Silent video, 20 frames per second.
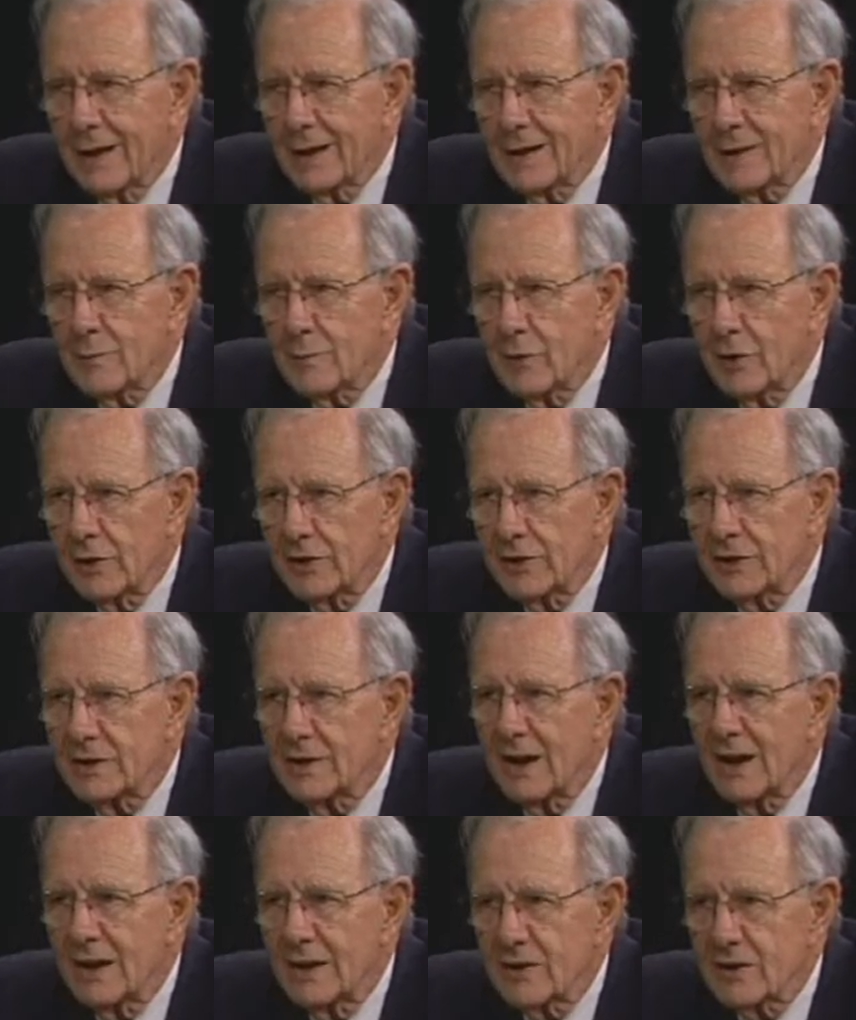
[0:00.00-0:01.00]
He brought the
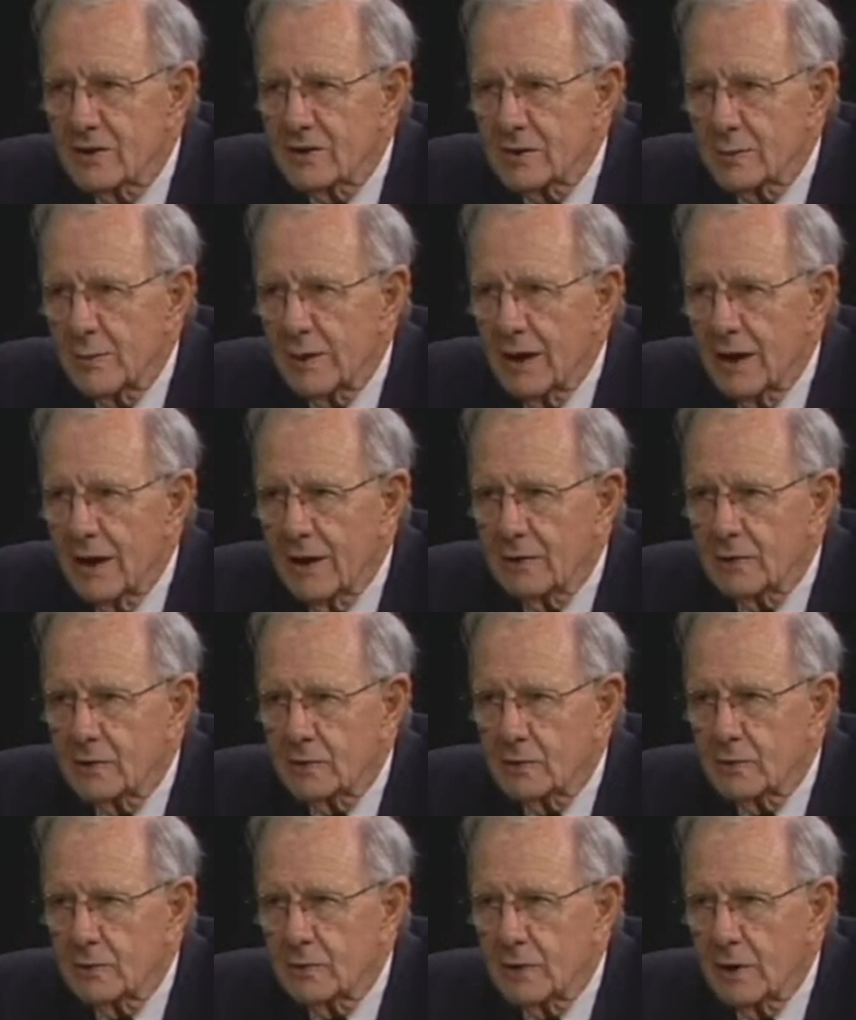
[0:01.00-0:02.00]
knowledge about how
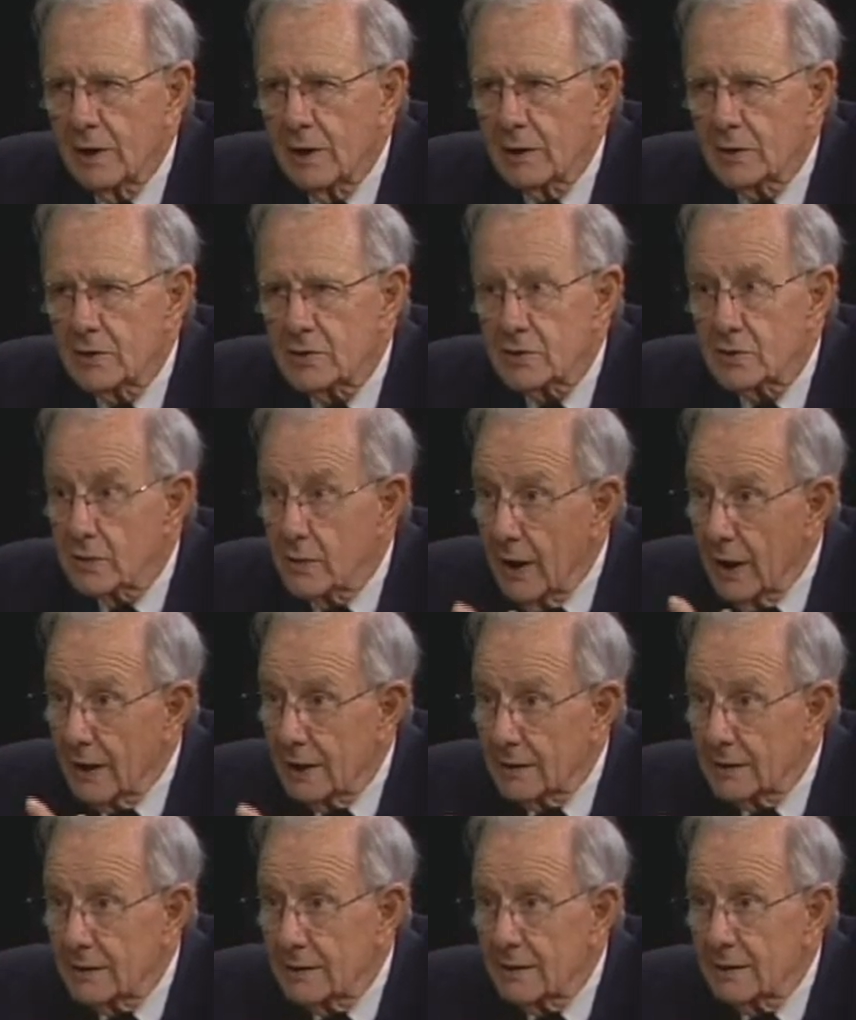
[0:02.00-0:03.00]
to
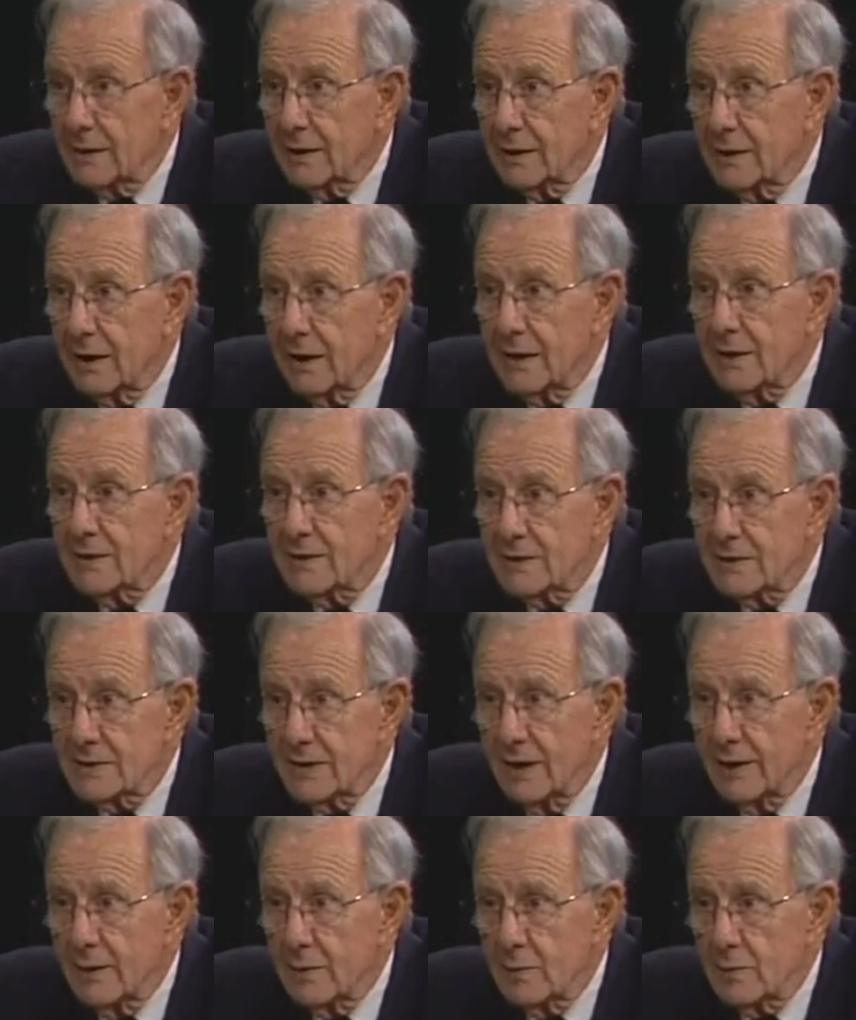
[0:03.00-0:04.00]
extract the
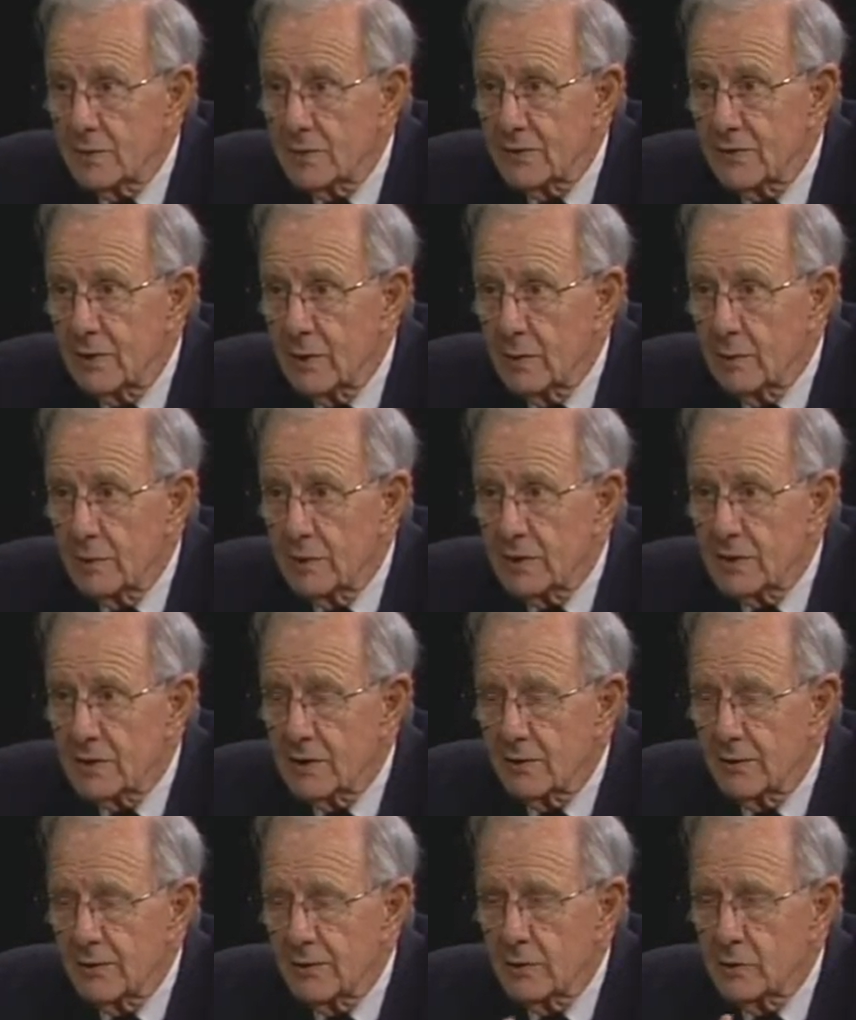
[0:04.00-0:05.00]
enzymes from the
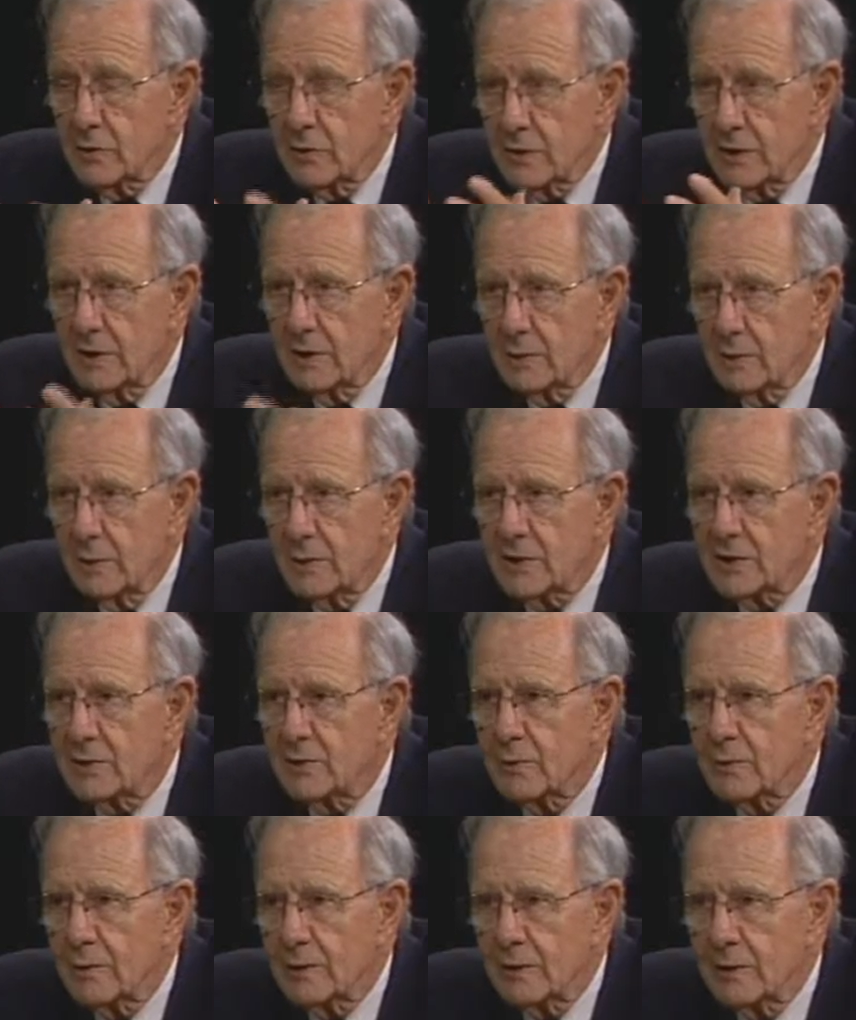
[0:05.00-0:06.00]
fluid in
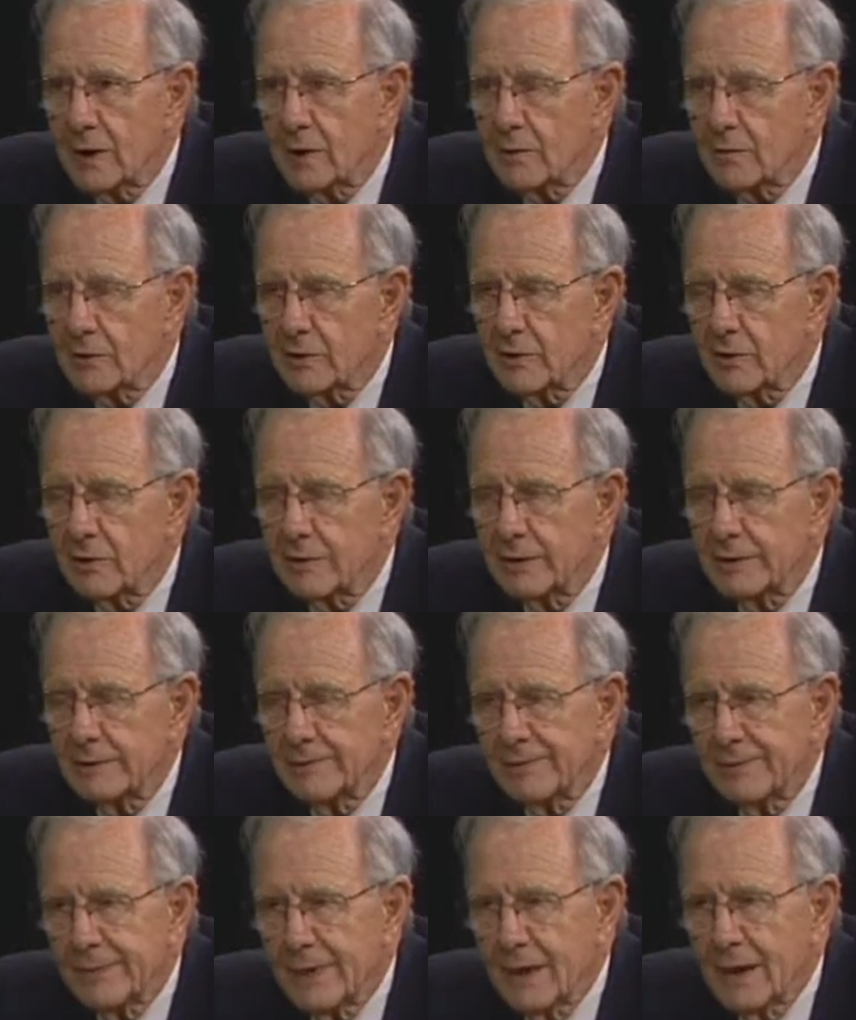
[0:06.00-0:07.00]
which w they were growing.
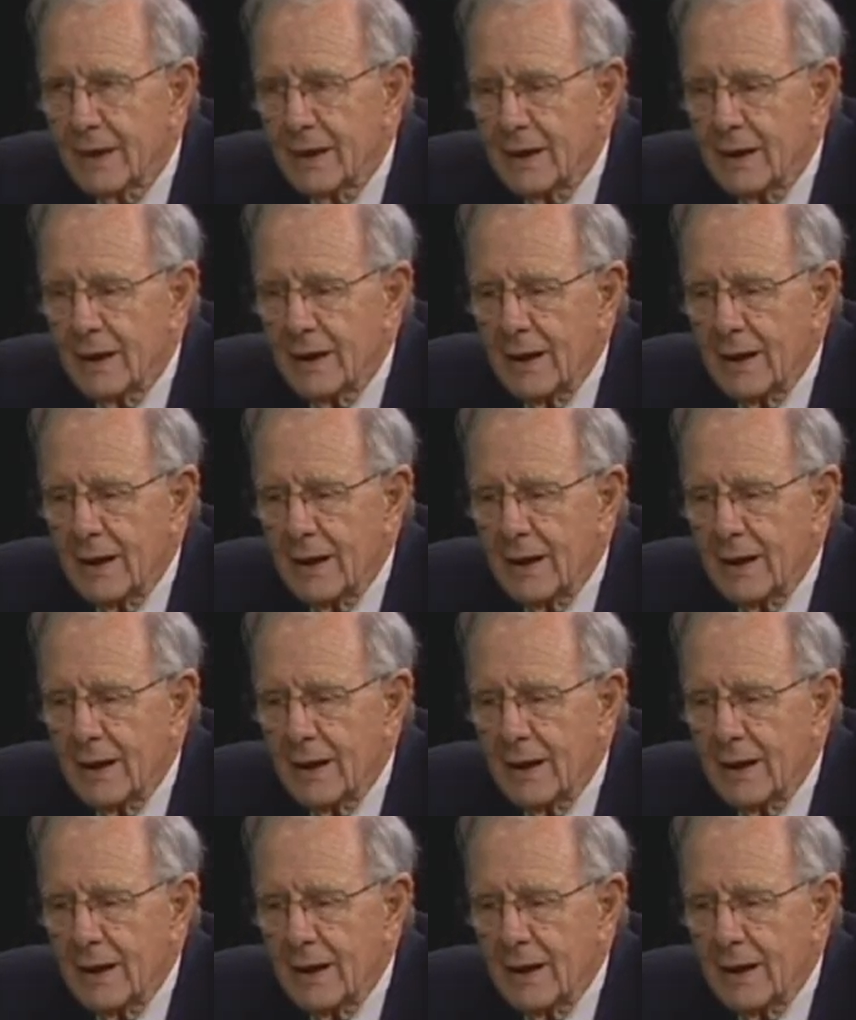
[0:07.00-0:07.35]
Mm-hmm.